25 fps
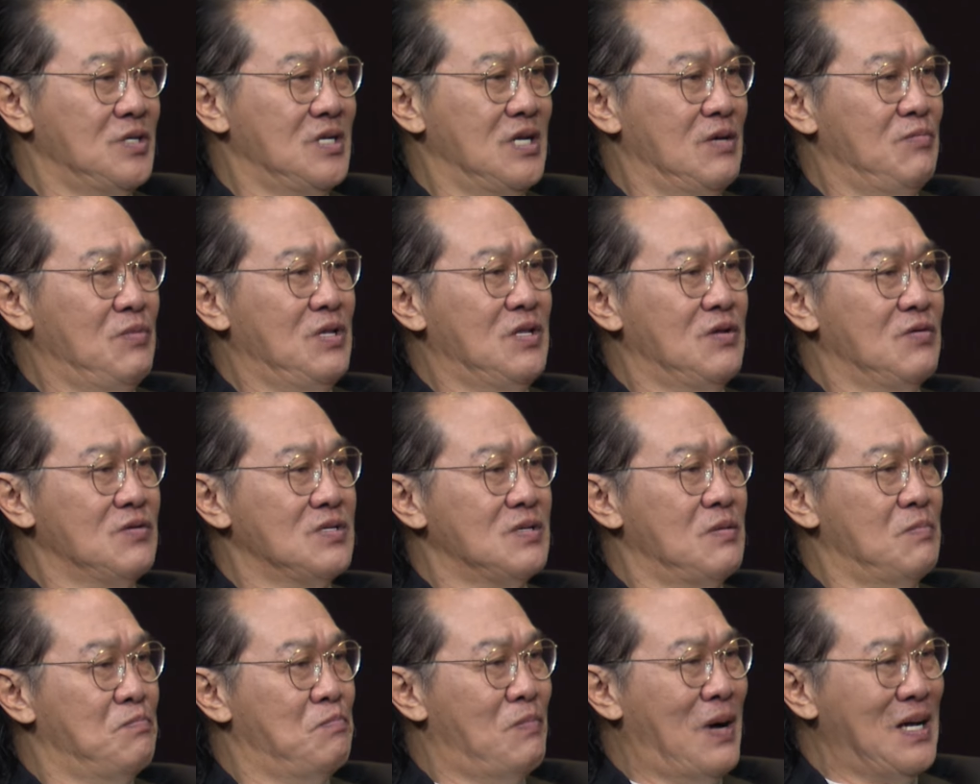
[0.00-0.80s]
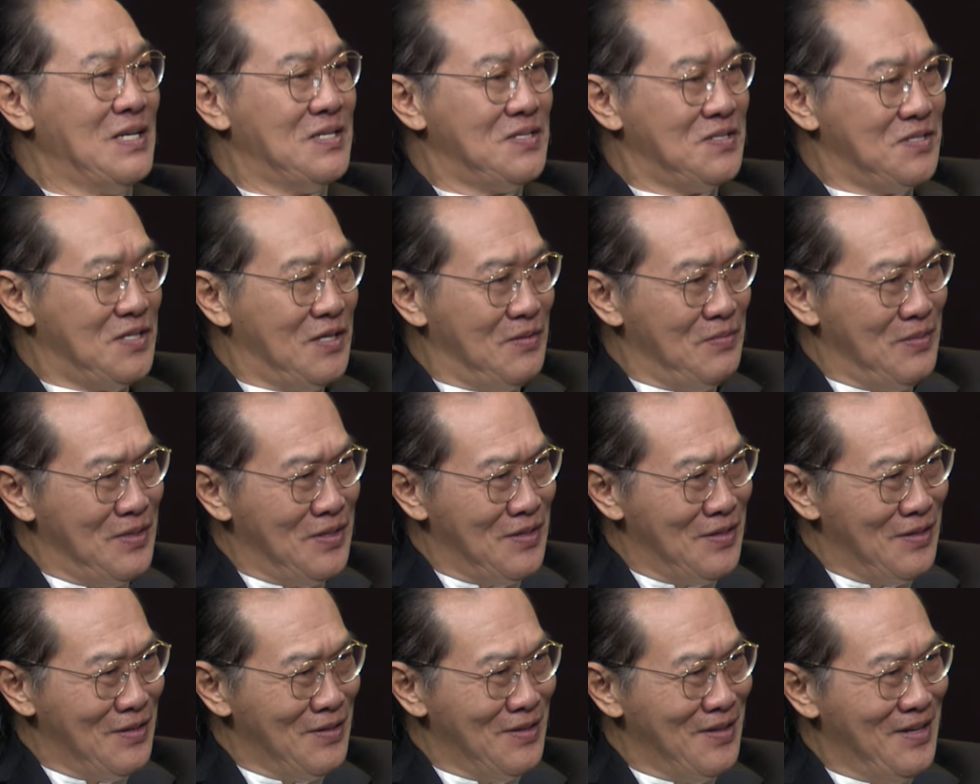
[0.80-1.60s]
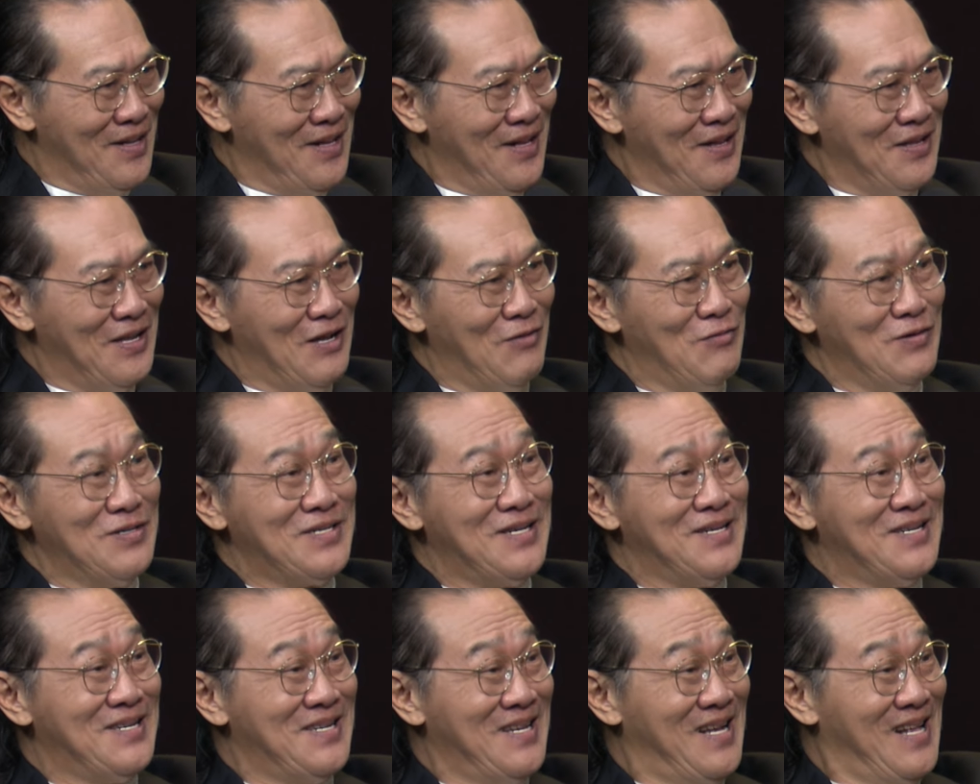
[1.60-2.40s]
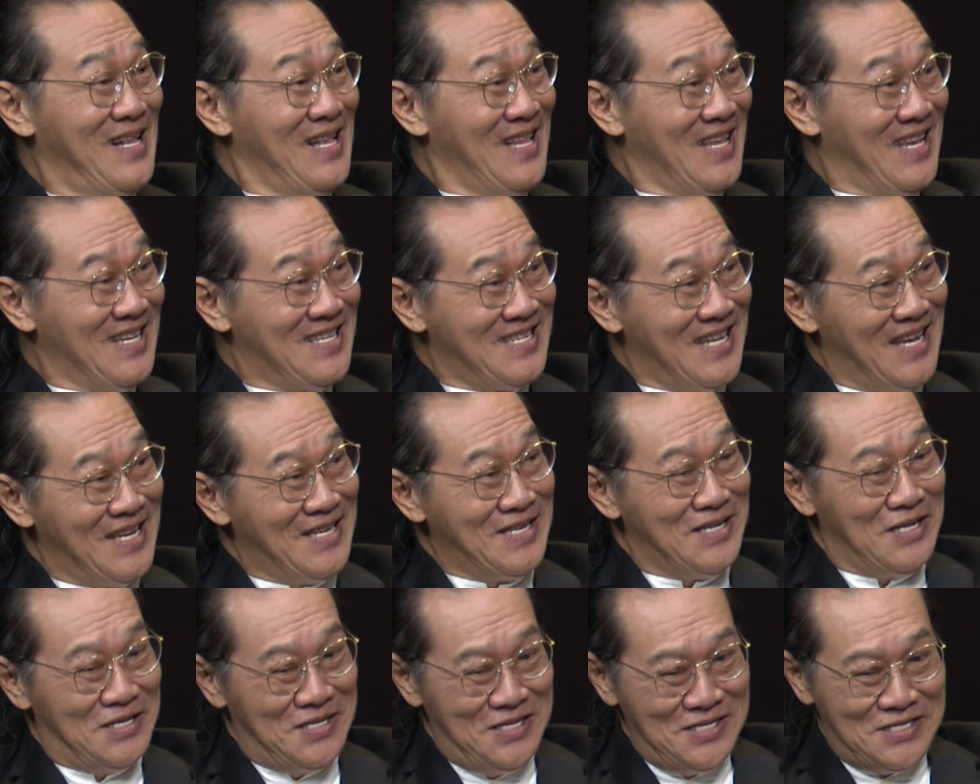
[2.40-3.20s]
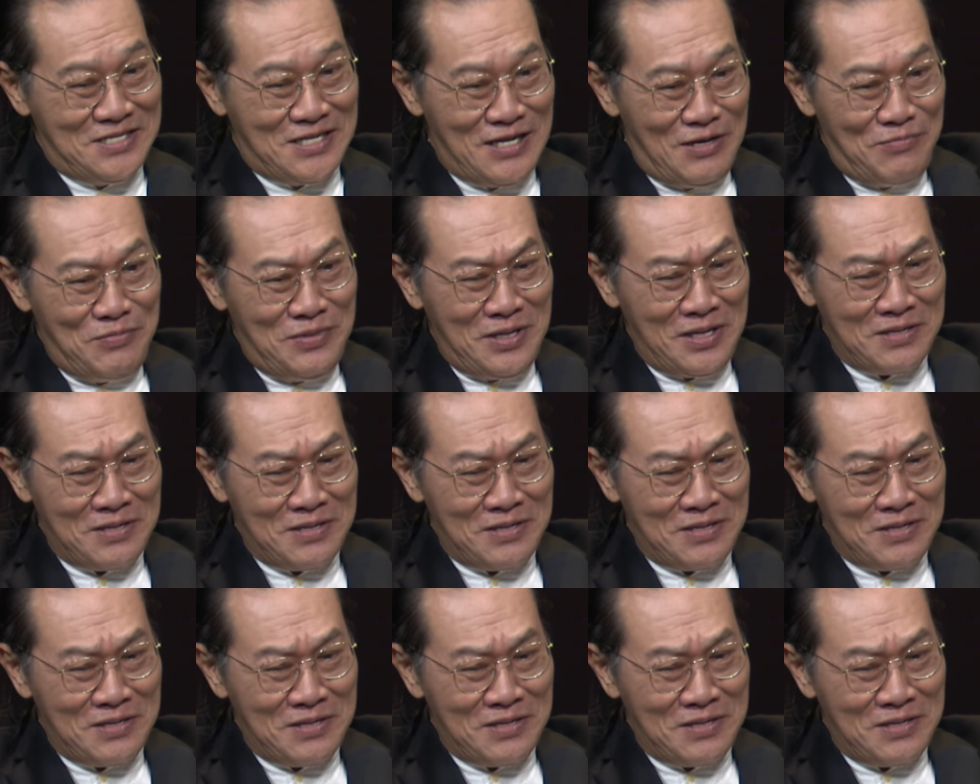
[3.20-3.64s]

I mean, there was a bus terminal, there was a center. These termini